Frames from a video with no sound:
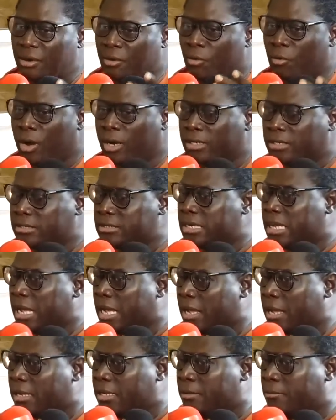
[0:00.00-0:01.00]
what
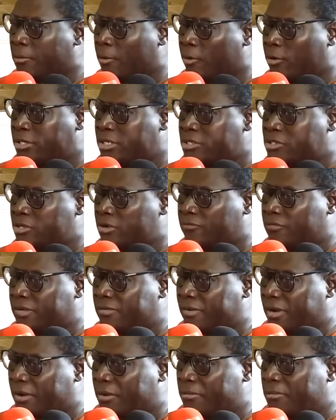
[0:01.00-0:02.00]
the politics of
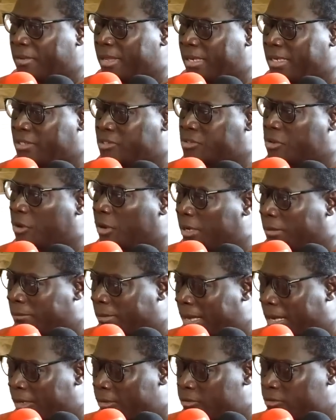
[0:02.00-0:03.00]
development is all
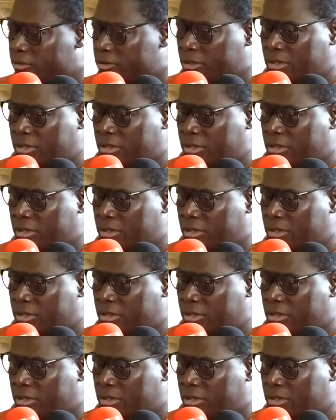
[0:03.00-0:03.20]
about.